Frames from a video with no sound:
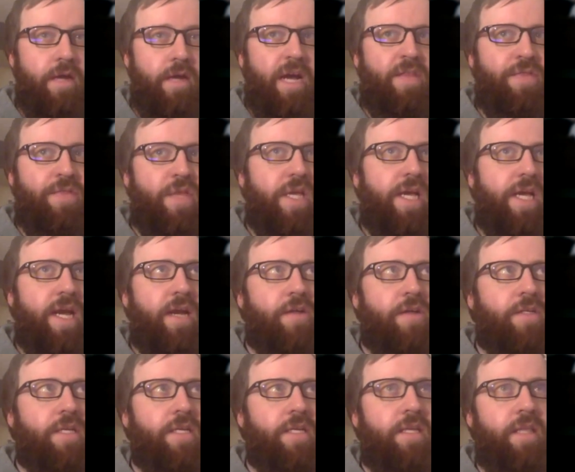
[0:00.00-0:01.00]
I think I
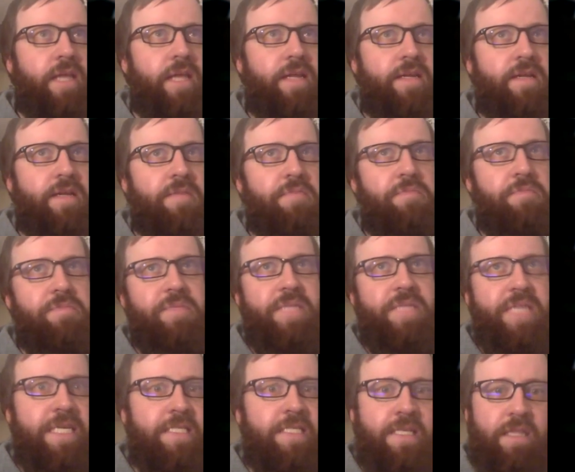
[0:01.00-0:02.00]
articulated it
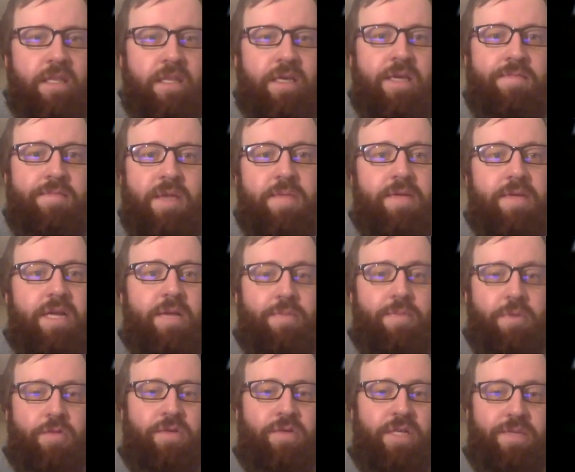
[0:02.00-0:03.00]
decently, maybe not
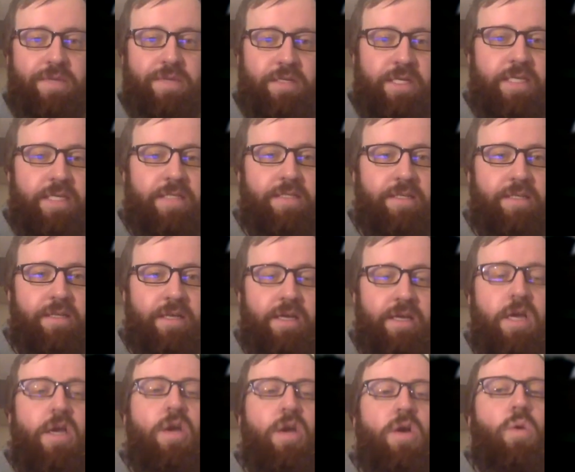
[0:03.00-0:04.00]
perfectly, but
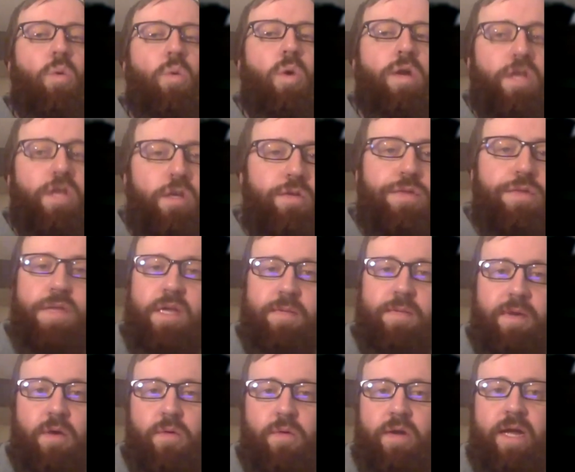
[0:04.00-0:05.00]
decently. What do you think
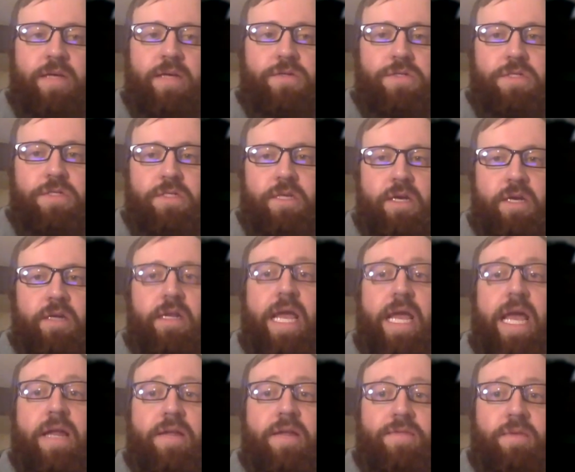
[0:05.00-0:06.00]
about what I just said?
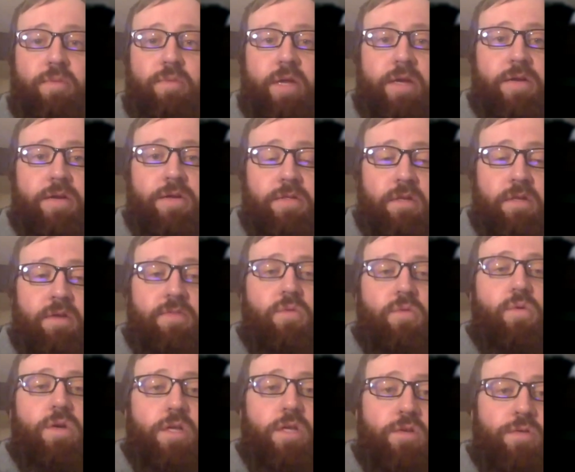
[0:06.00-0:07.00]
And if you played it yourself,
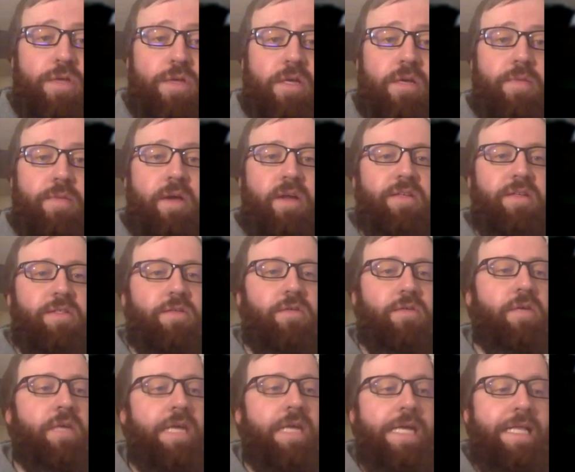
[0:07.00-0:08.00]
what do you think about it?
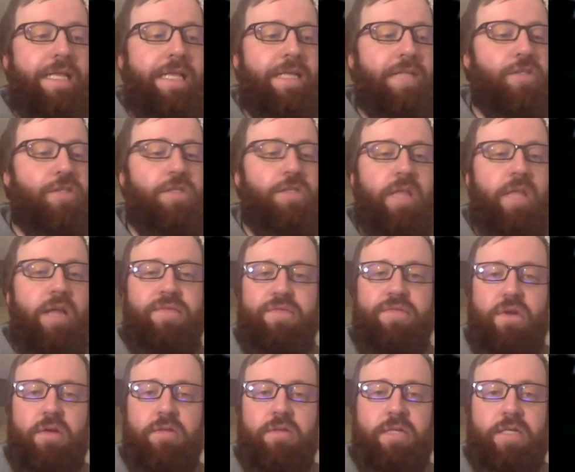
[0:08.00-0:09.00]
So it's just a lot of
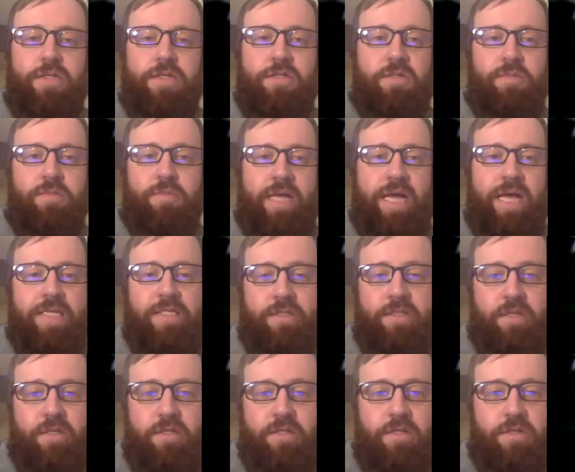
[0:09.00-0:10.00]
fun. It's just a
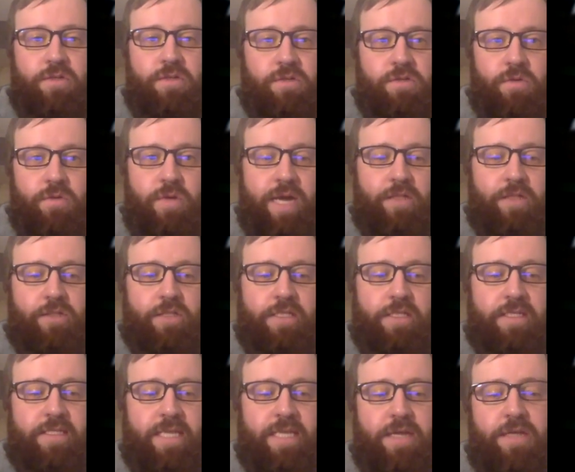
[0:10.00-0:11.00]
blast to do, to actually
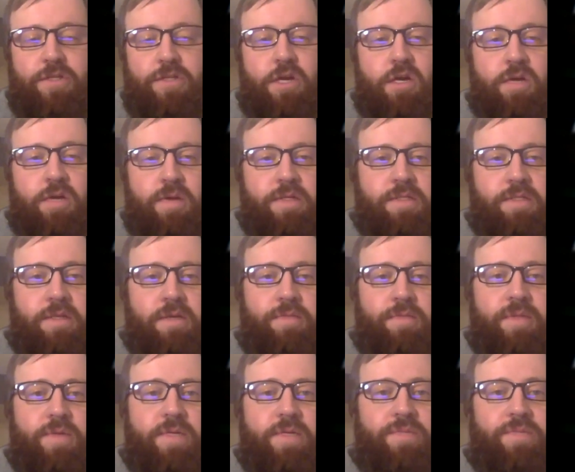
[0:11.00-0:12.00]
sit down and talk about
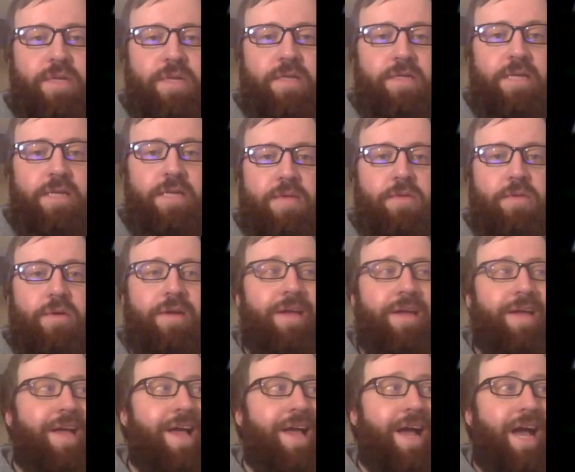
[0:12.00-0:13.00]
something that we spend doing.
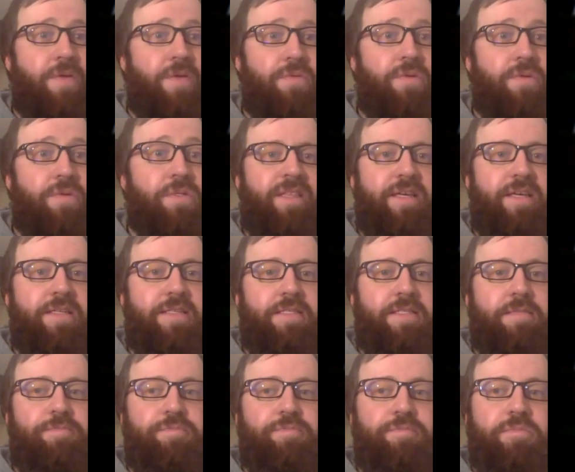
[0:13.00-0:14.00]
I will say
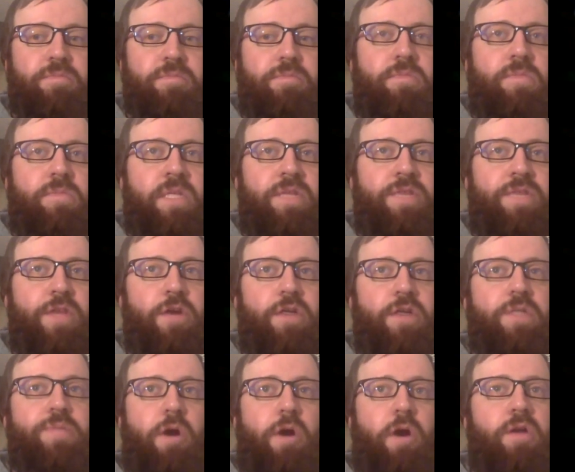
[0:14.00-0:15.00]
this: there
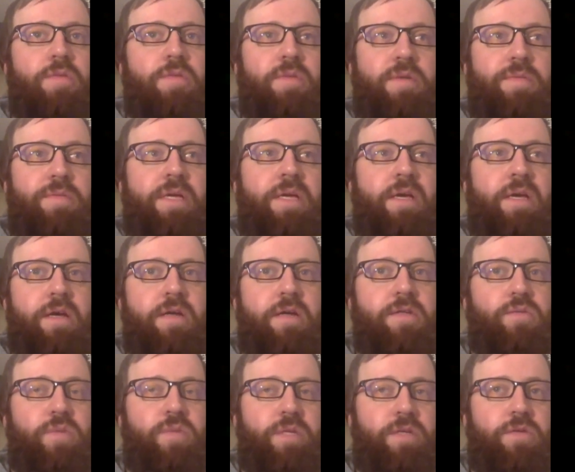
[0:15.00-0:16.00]
is part of me
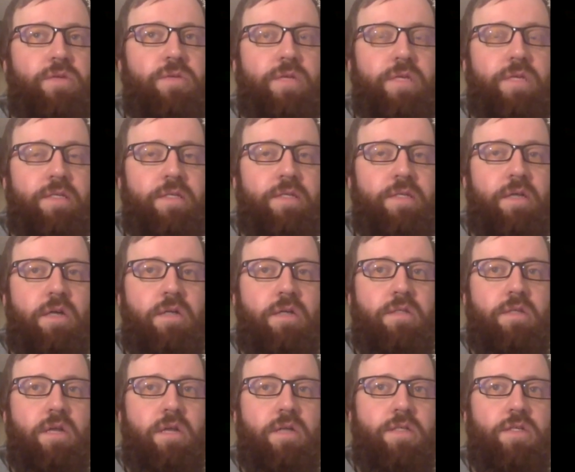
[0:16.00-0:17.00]
because we do this
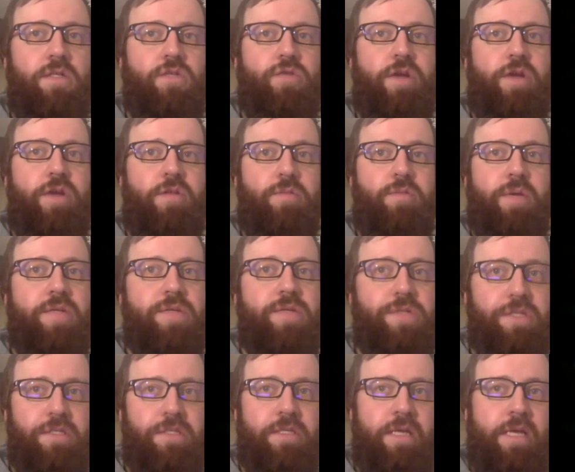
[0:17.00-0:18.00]
on such a regular
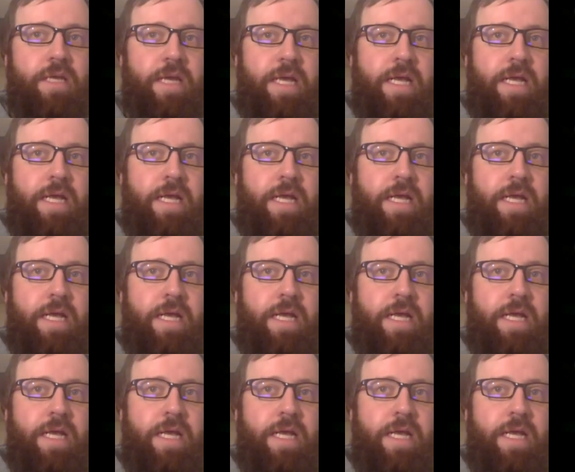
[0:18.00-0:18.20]
basis.